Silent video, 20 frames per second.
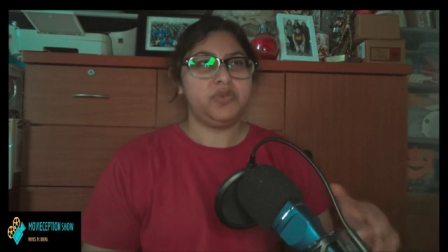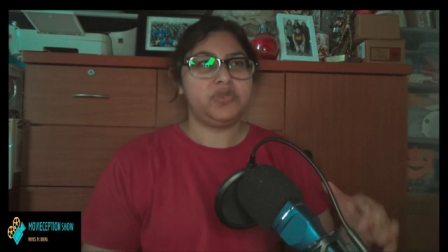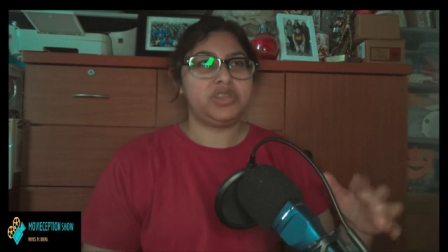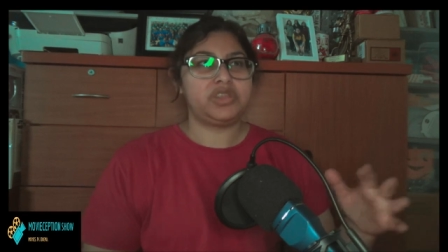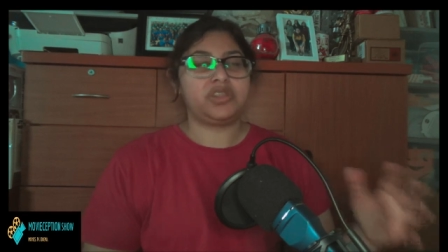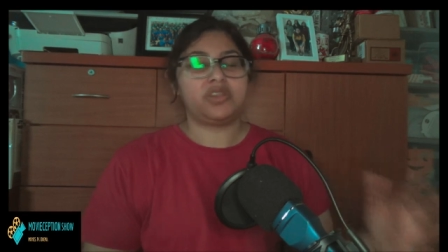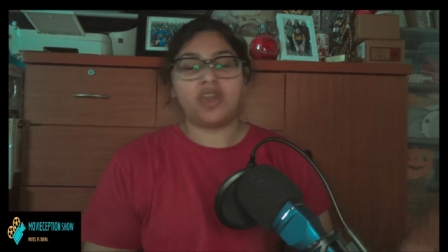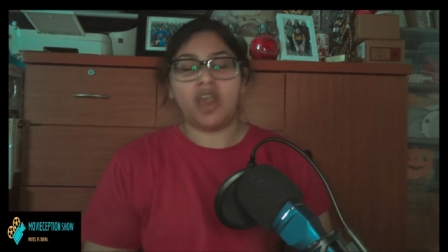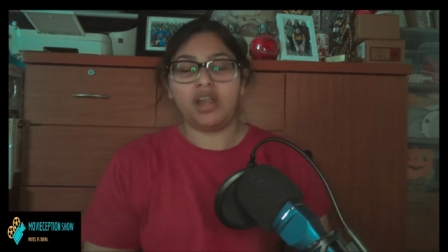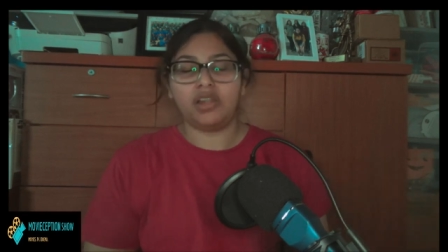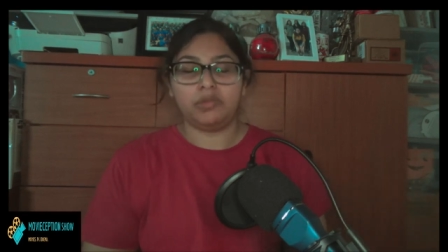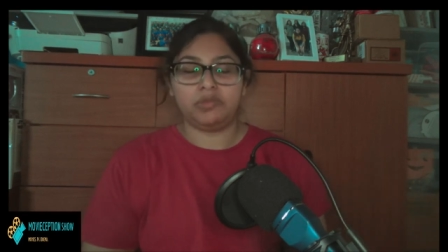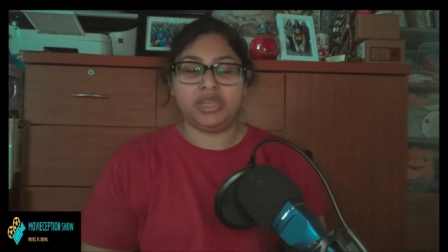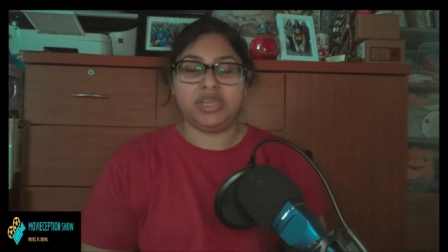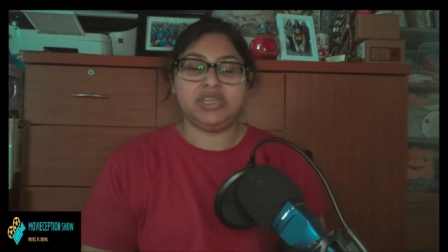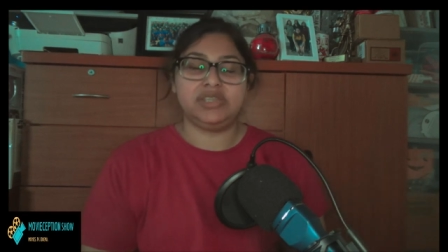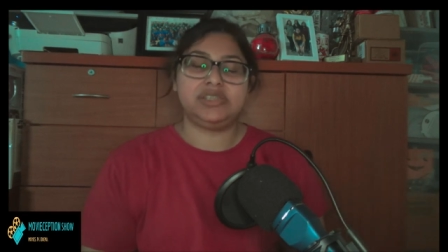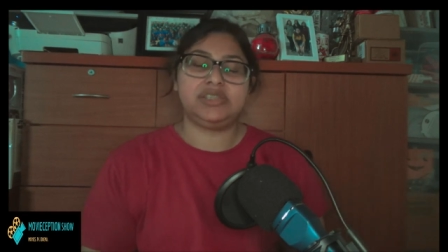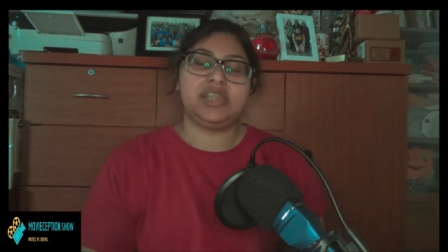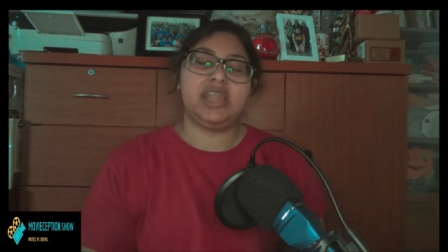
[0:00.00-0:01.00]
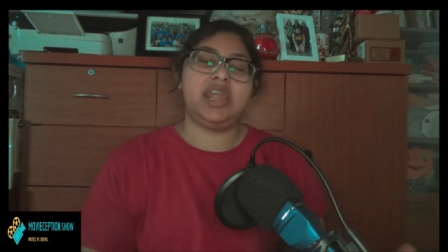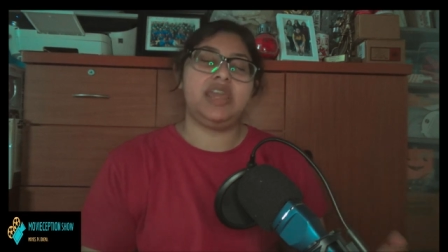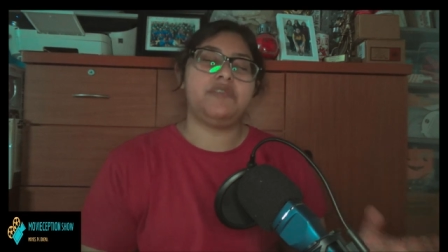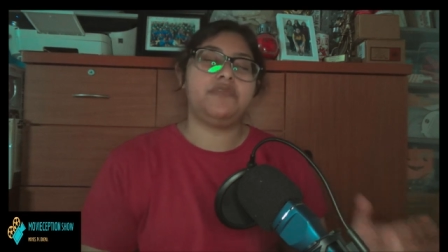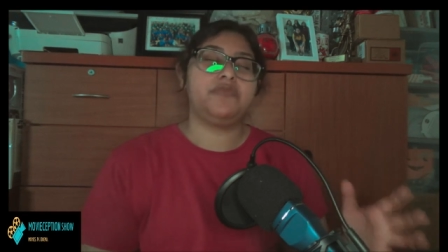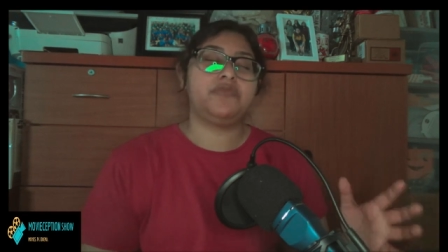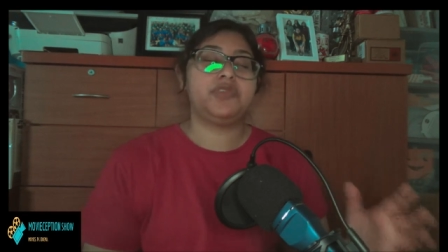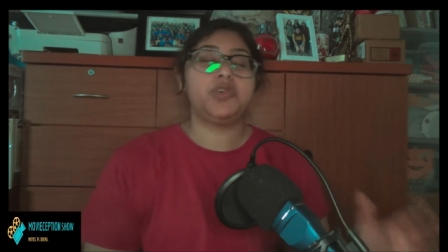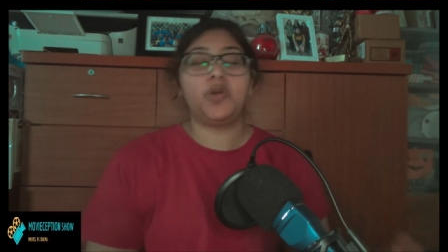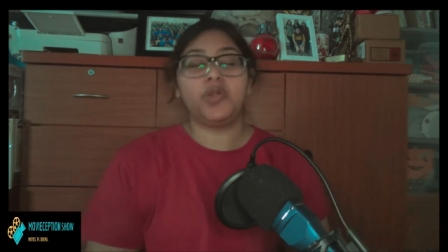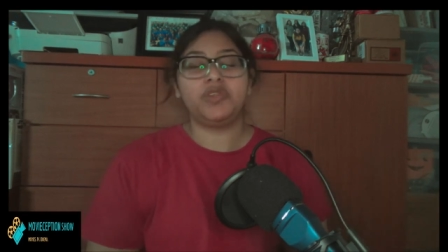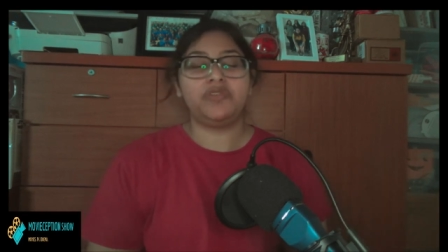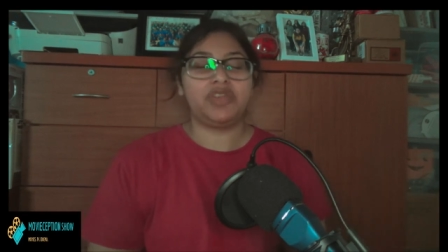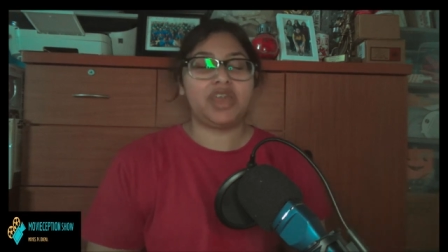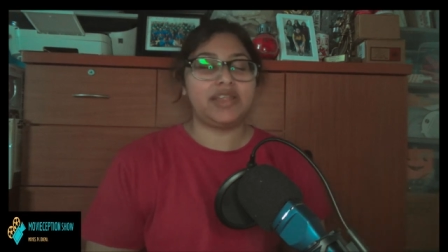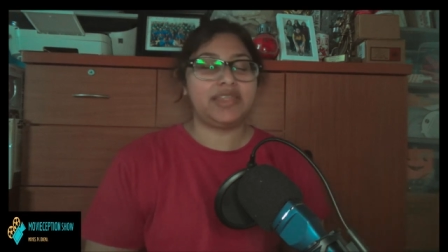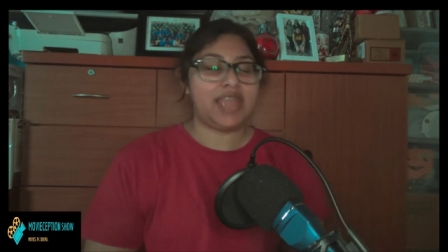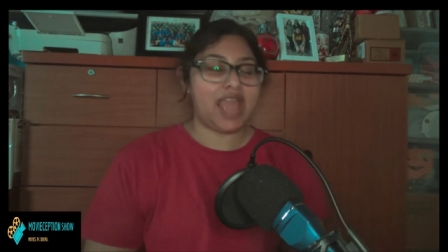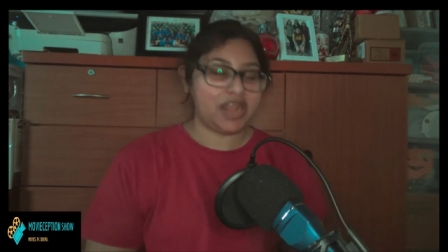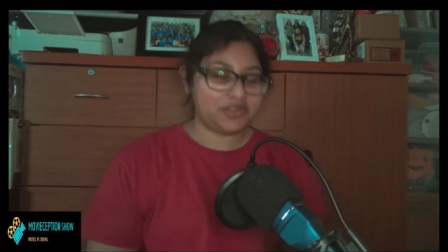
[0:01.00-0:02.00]
like, a columnist, and I totally forgot
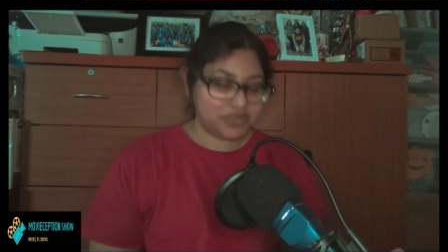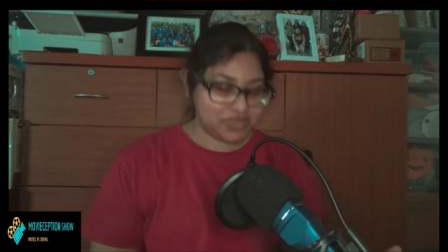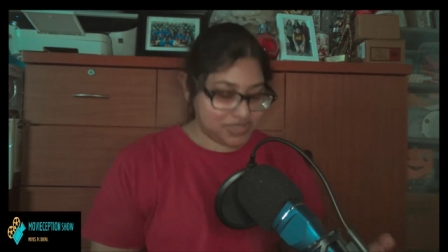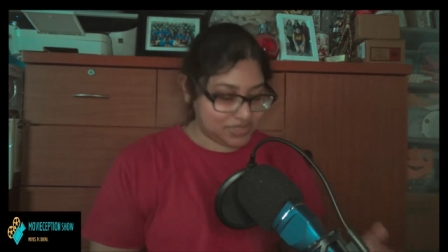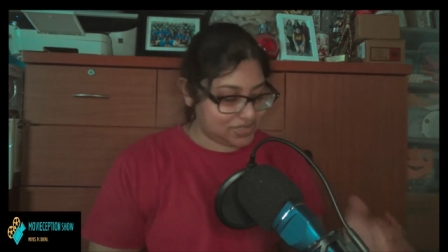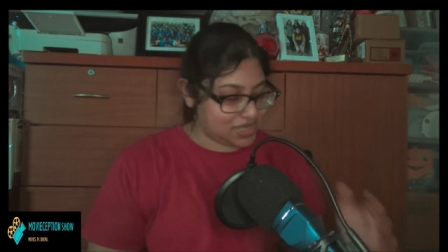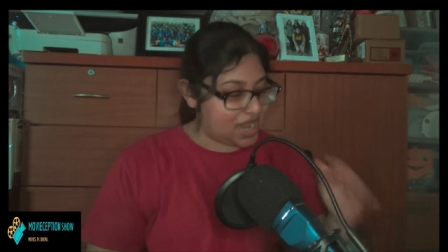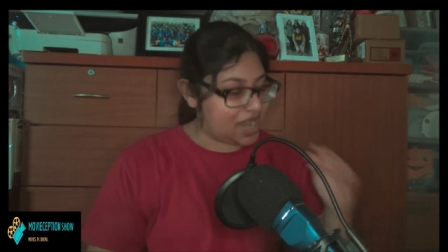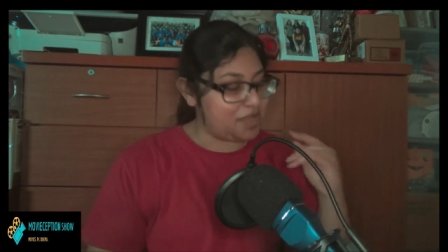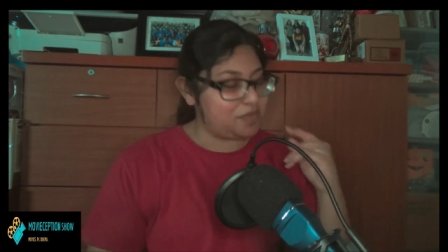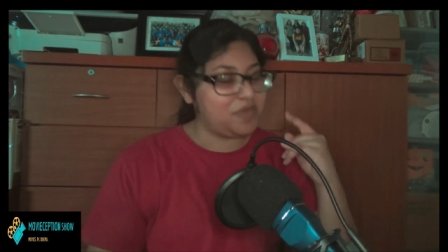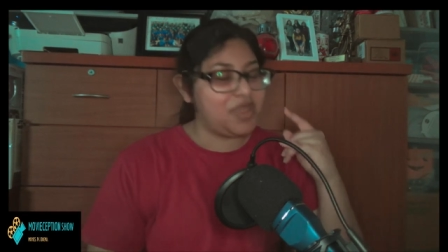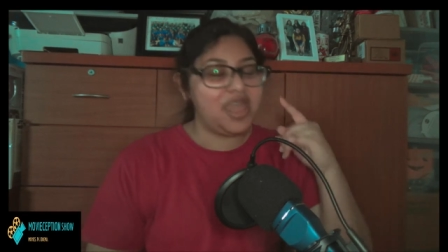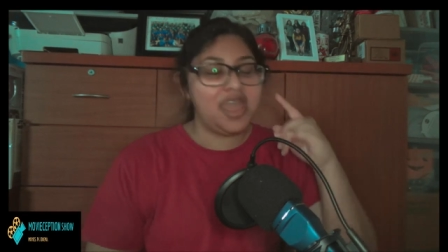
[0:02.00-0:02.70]
the actress's name.